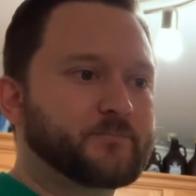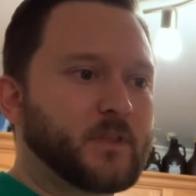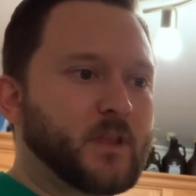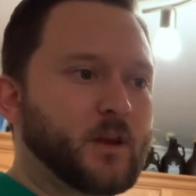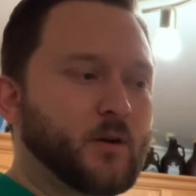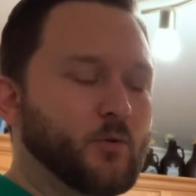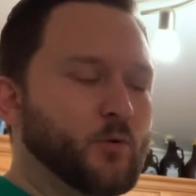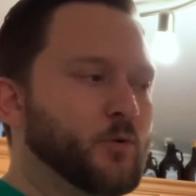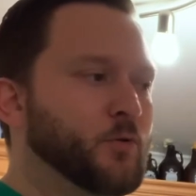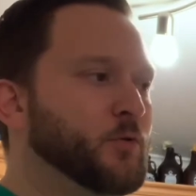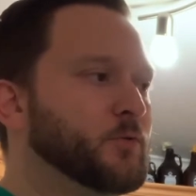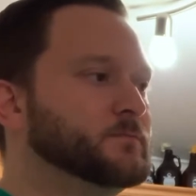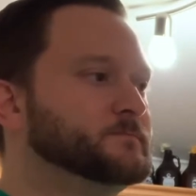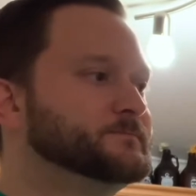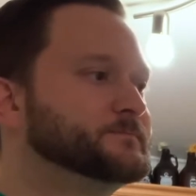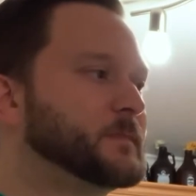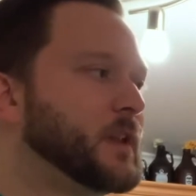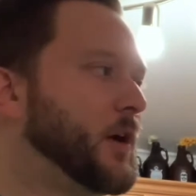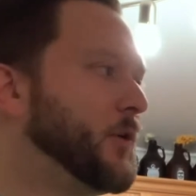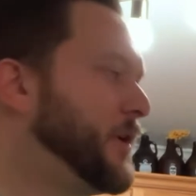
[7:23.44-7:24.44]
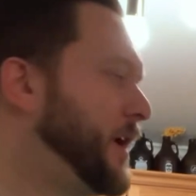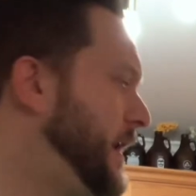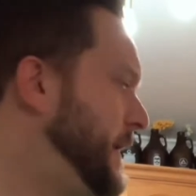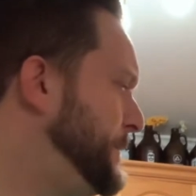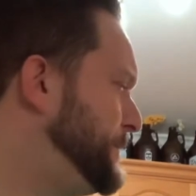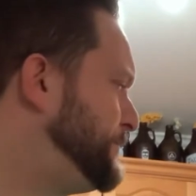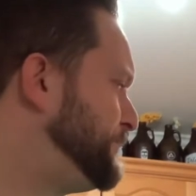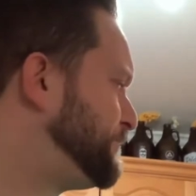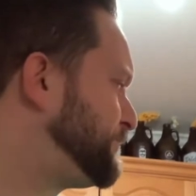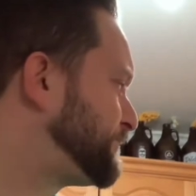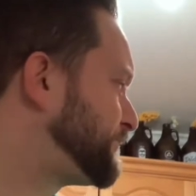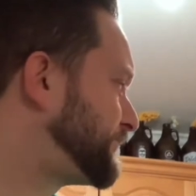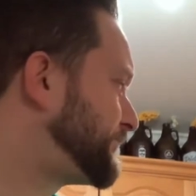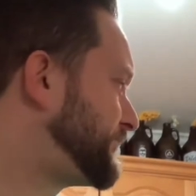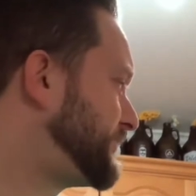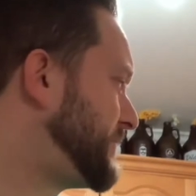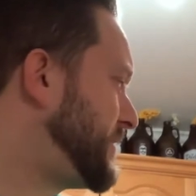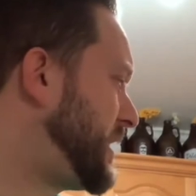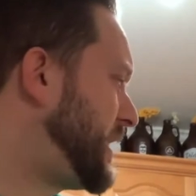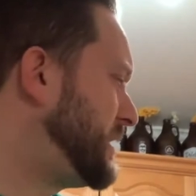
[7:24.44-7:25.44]
ooh, okay.
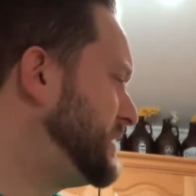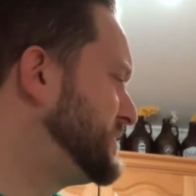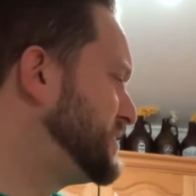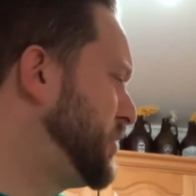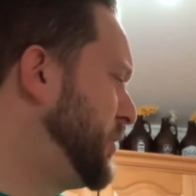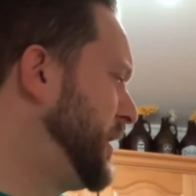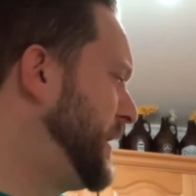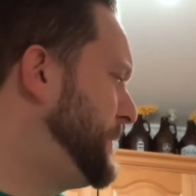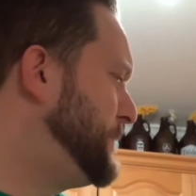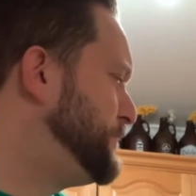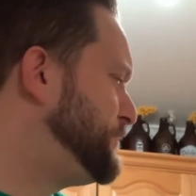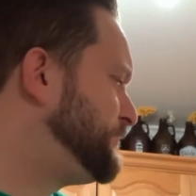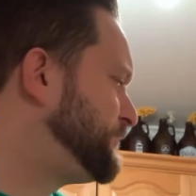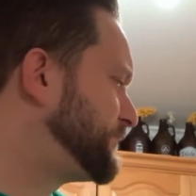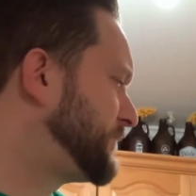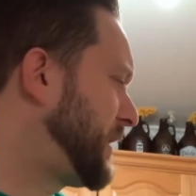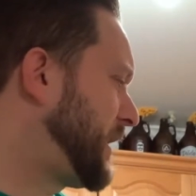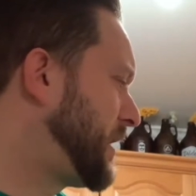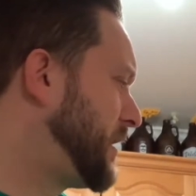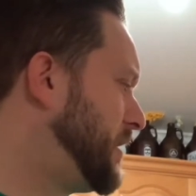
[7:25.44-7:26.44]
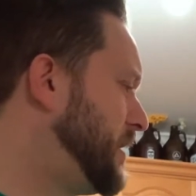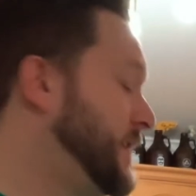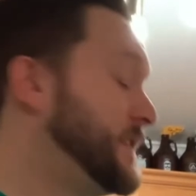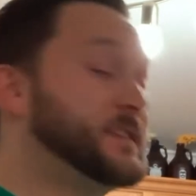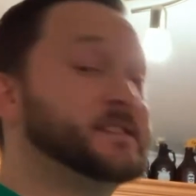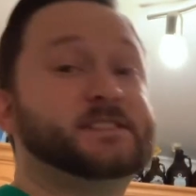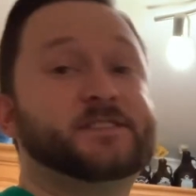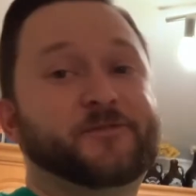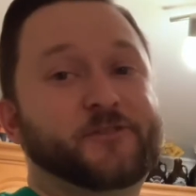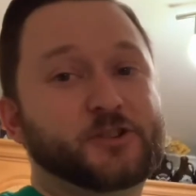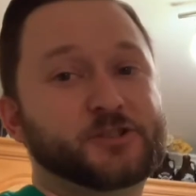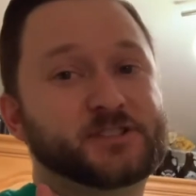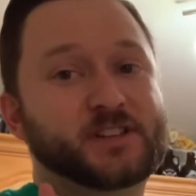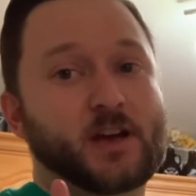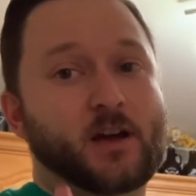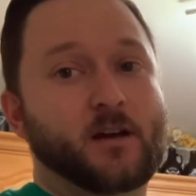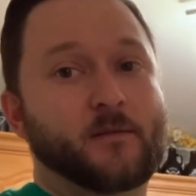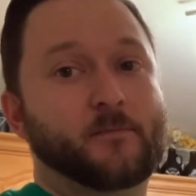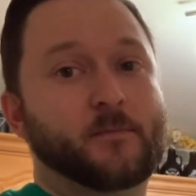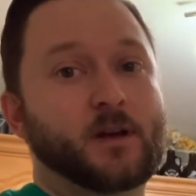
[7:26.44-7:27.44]
So this is the first
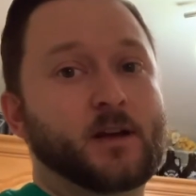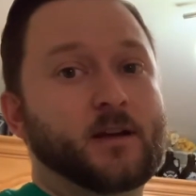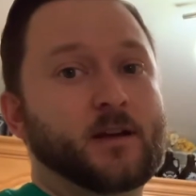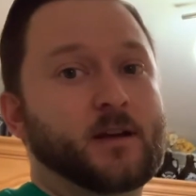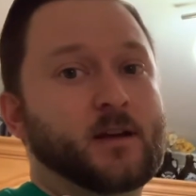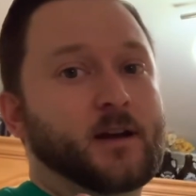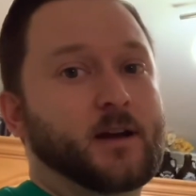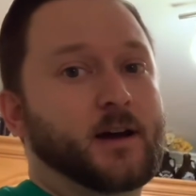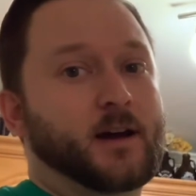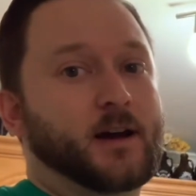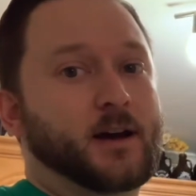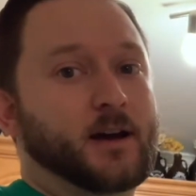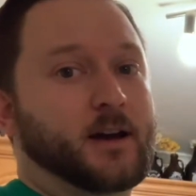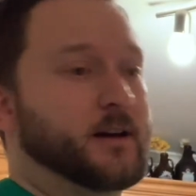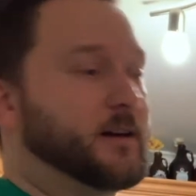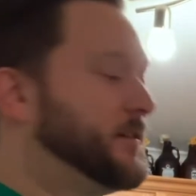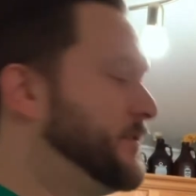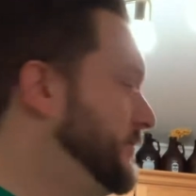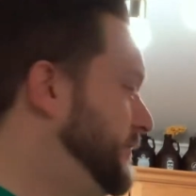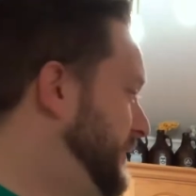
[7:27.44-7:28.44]
time we've